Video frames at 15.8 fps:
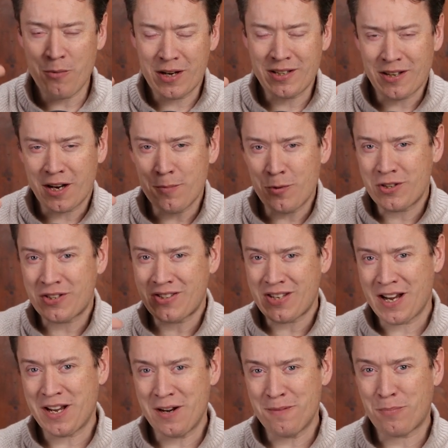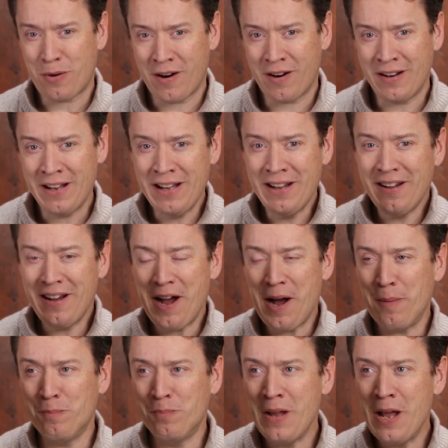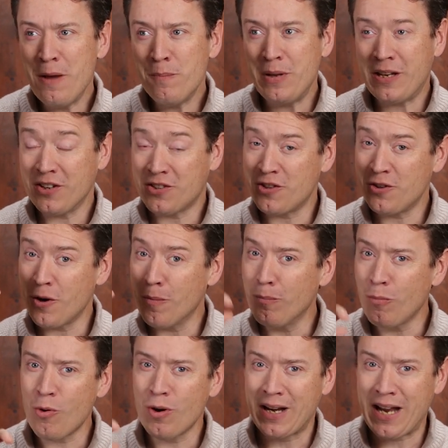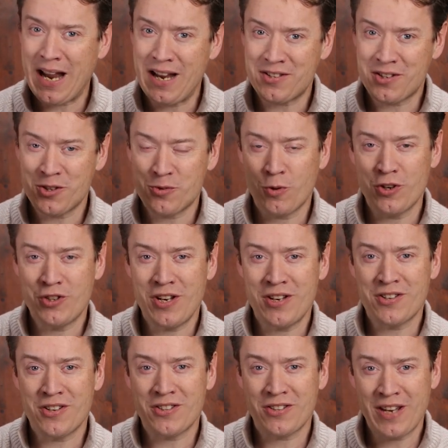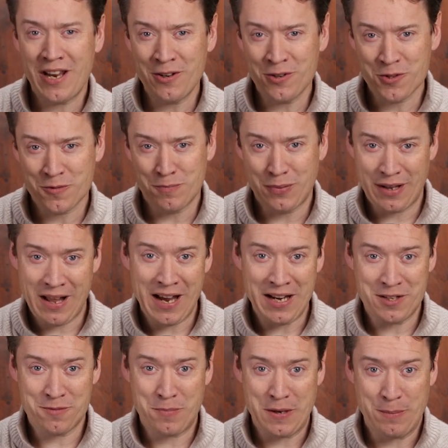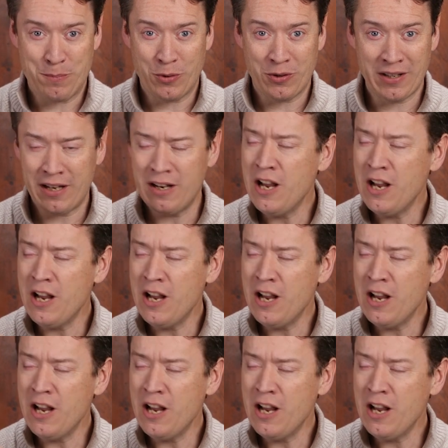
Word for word: I want to talk about the second part because there are more cases where Jesus heals blind people.